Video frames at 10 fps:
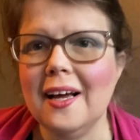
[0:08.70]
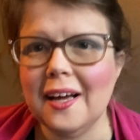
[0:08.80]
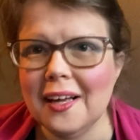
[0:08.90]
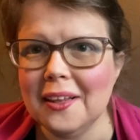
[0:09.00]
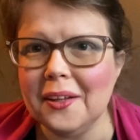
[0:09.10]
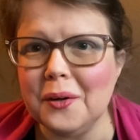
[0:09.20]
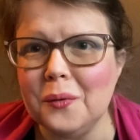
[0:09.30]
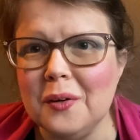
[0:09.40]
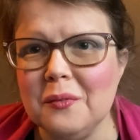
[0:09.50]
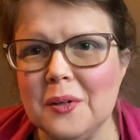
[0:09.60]
Hello
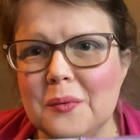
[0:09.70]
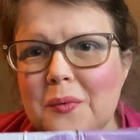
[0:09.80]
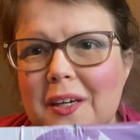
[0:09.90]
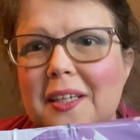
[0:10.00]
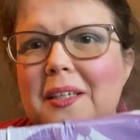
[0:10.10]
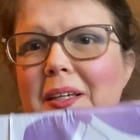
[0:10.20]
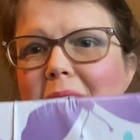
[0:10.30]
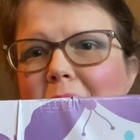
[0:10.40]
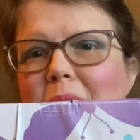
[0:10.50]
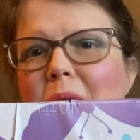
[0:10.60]
everyone,
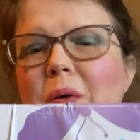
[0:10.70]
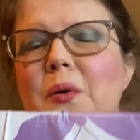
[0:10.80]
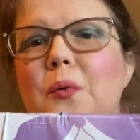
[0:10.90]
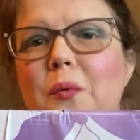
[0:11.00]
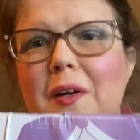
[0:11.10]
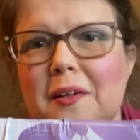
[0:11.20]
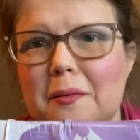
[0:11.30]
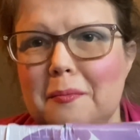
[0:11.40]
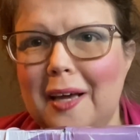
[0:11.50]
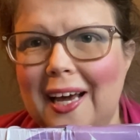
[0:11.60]

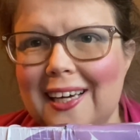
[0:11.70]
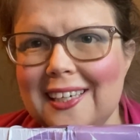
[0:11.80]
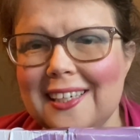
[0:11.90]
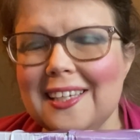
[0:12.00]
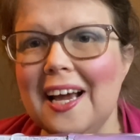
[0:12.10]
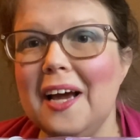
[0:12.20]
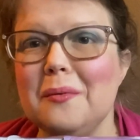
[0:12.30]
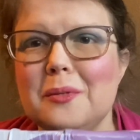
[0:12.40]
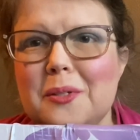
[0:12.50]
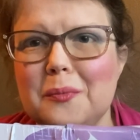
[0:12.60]
welcome back.
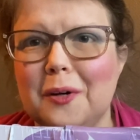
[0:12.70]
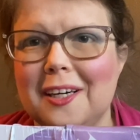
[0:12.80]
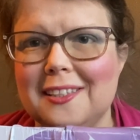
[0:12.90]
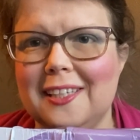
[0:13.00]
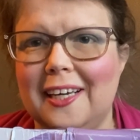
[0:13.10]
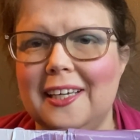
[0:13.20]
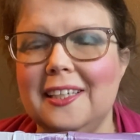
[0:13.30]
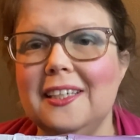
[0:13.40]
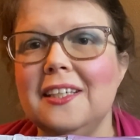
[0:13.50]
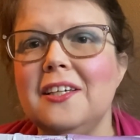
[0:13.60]
I'm super
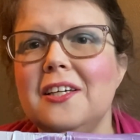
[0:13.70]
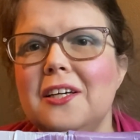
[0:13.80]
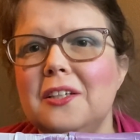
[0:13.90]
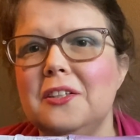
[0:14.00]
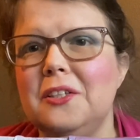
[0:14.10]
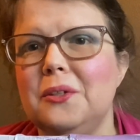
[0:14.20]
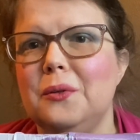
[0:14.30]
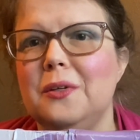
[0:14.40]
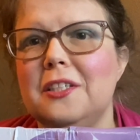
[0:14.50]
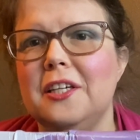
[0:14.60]
excited to
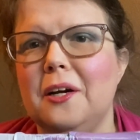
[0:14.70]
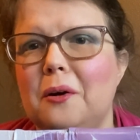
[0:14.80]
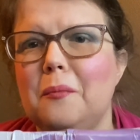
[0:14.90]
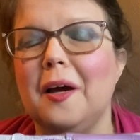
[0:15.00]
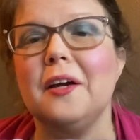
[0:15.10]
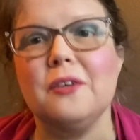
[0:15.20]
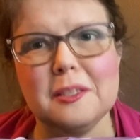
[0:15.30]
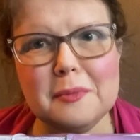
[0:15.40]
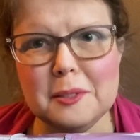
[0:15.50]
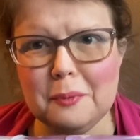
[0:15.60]
share my
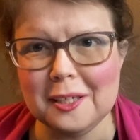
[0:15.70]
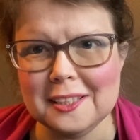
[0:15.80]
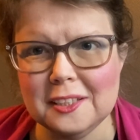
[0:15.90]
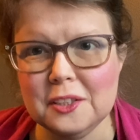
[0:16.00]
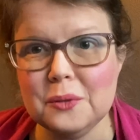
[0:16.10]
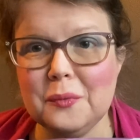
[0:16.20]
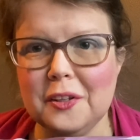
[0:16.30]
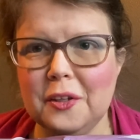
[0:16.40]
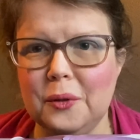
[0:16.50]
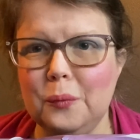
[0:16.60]
Christmas present
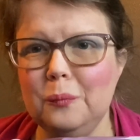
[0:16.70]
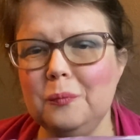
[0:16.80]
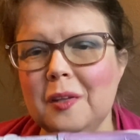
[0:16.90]
with you.